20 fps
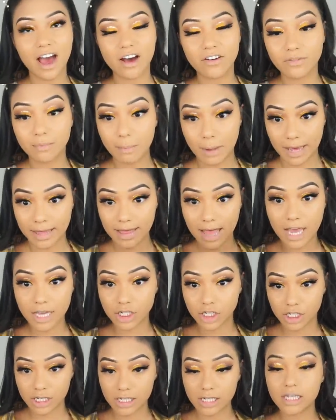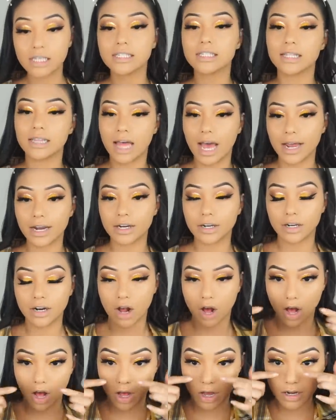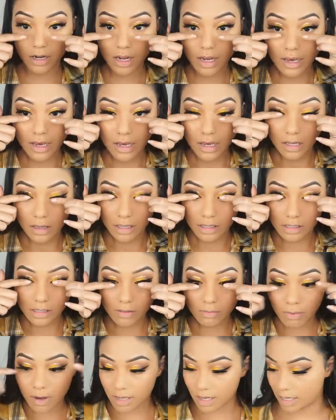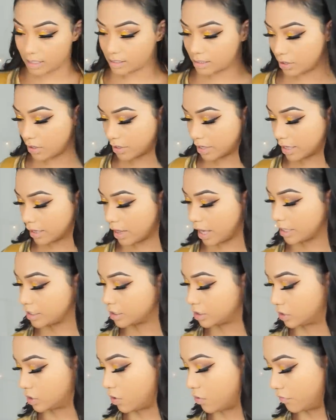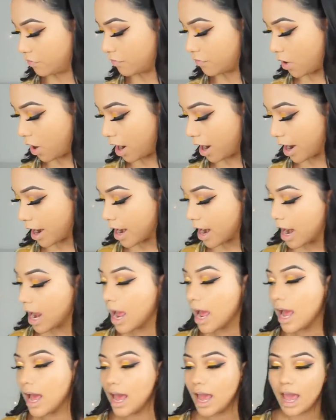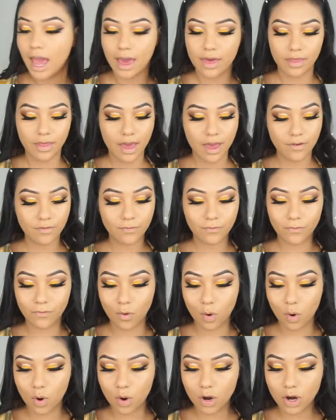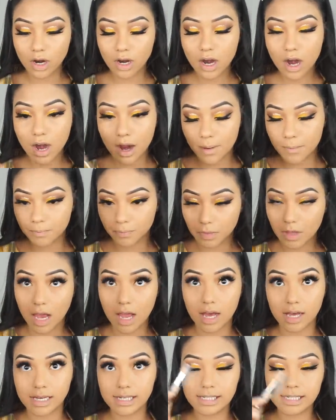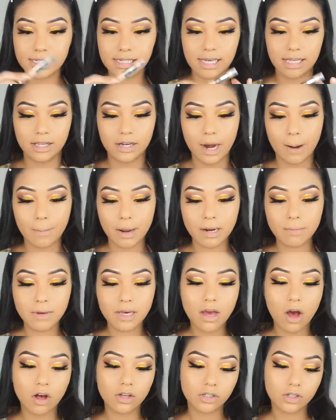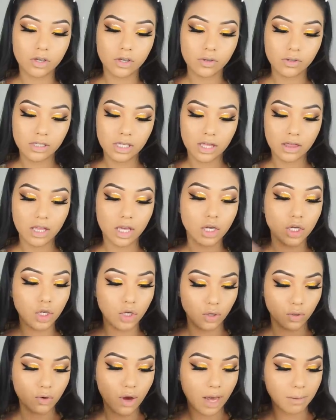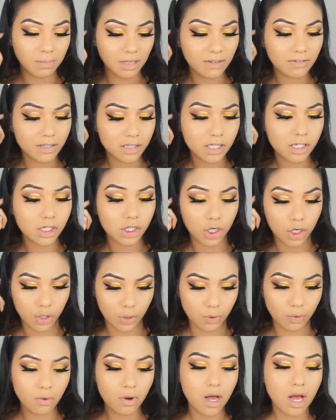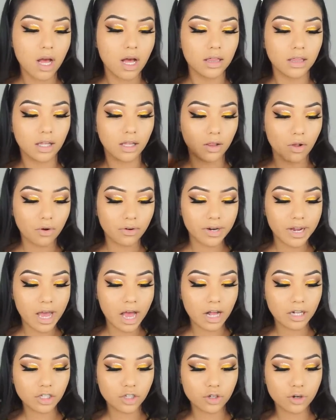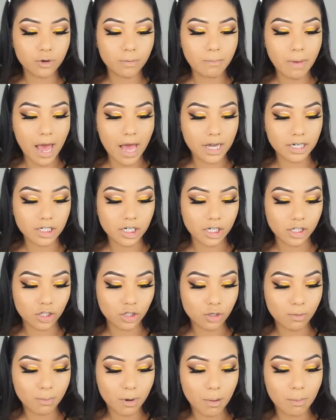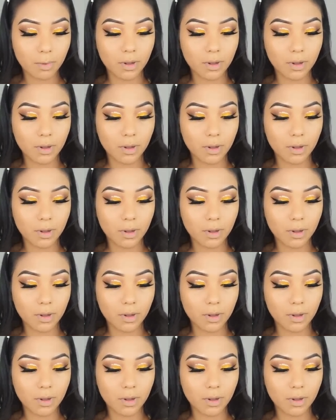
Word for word: have my lashes liner on. This is what it's looking like so far. And then for Concealer, I'm going to be also using the new, I believe this is new, the L'Oreal True Match Super